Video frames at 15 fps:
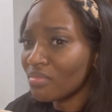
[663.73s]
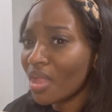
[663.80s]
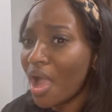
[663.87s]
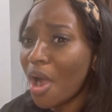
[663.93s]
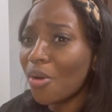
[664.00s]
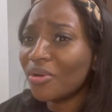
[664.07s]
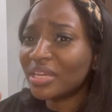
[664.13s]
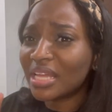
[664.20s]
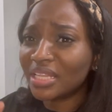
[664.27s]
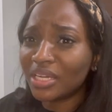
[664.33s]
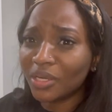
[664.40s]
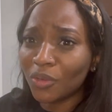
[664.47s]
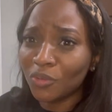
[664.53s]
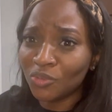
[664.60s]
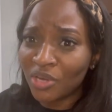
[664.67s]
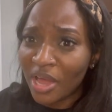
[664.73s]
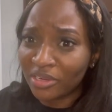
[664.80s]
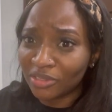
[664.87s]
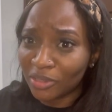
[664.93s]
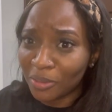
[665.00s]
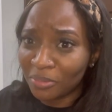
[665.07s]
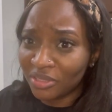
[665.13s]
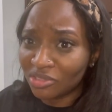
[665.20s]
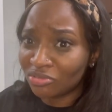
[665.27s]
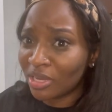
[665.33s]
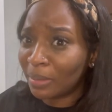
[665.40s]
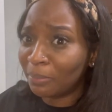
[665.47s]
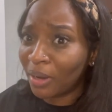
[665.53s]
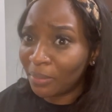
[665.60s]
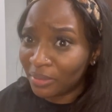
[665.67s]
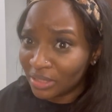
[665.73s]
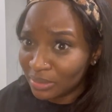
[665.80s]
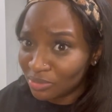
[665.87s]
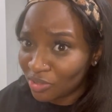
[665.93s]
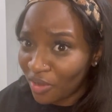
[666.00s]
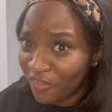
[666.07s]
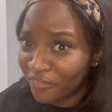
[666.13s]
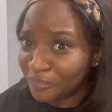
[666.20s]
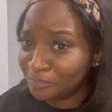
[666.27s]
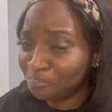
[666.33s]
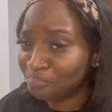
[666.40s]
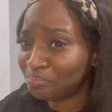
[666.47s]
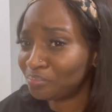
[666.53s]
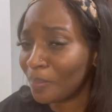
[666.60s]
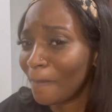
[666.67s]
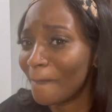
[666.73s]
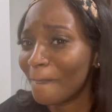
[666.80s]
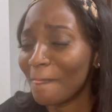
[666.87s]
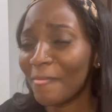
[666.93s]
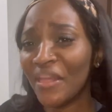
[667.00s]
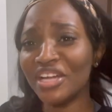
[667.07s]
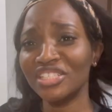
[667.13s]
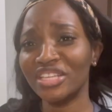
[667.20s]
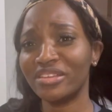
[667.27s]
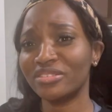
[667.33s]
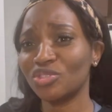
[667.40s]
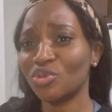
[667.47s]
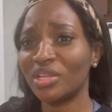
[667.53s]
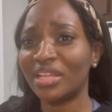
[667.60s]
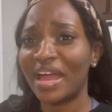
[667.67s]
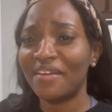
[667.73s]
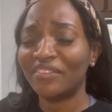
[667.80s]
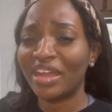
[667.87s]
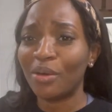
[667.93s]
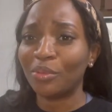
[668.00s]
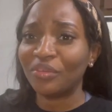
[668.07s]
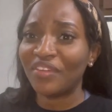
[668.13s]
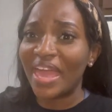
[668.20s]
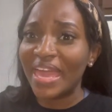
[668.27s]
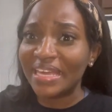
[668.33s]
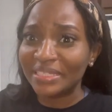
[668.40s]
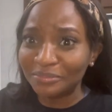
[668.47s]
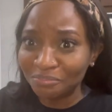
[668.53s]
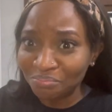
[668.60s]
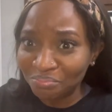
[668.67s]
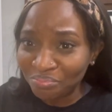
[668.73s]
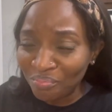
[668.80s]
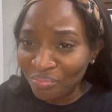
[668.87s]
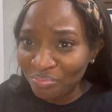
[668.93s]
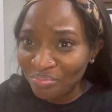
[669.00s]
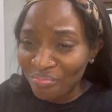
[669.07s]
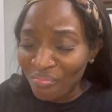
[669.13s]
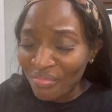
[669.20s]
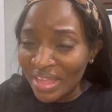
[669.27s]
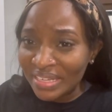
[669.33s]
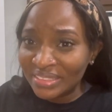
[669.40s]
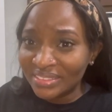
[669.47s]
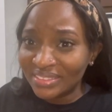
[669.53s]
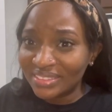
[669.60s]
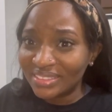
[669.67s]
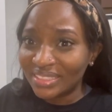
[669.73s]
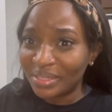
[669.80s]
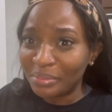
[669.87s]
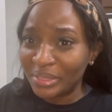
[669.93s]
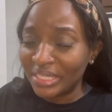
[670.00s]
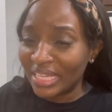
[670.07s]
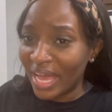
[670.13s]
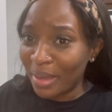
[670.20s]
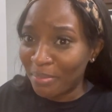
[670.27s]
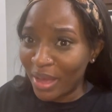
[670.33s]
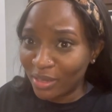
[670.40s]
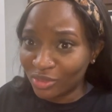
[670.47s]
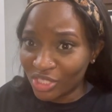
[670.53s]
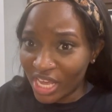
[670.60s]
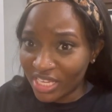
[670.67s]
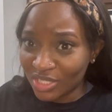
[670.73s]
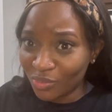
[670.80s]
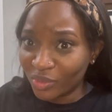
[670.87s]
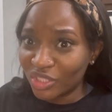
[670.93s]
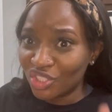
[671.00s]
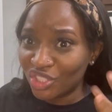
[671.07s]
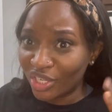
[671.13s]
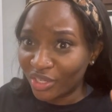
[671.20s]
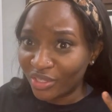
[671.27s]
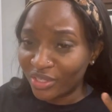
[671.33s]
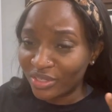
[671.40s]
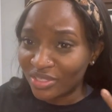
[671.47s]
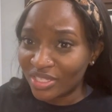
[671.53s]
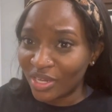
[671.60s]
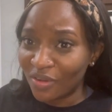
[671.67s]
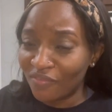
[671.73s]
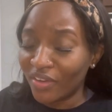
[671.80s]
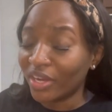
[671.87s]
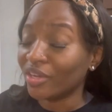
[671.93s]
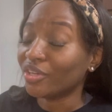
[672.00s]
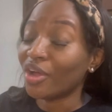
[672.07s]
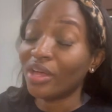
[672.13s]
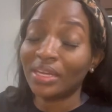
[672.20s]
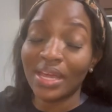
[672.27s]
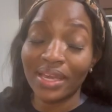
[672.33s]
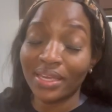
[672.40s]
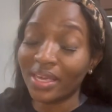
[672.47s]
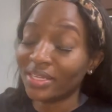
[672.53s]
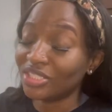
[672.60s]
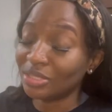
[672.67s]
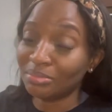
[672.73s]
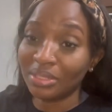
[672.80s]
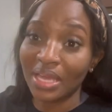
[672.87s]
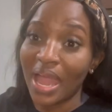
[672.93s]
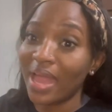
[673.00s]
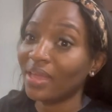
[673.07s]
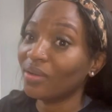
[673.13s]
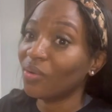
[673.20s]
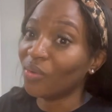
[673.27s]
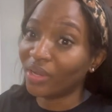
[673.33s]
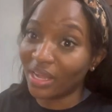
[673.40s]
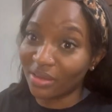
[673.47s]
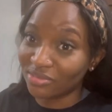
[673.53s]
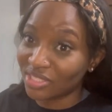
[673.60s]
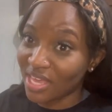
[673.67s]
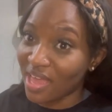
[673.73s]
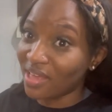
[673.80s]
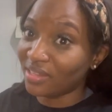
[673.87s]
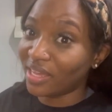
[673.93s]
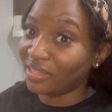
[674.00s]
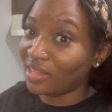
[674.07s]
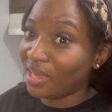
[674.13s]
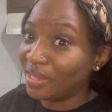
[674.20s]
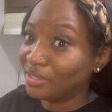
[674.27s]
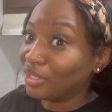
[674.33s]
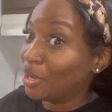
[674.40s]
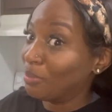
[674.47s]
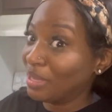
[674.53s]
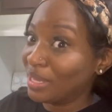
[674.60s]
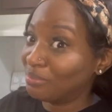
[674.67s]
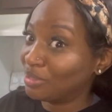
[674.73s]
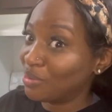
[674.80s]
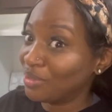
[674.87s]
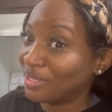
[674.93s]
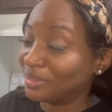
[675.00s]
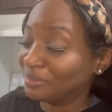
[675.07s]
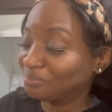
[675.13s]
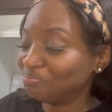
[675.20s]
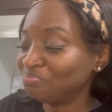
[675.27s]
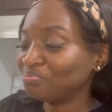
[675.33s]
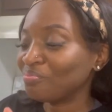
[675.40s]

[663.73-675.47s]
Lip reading: Oh, and I let it cool down a little bit so I didn't burn my lips off. Because this is on live and I would hate to be like Michael Jackson when his Jerry curls set on fire. Y'all not catching me. I ain't going outside like that. No ma'am, no him.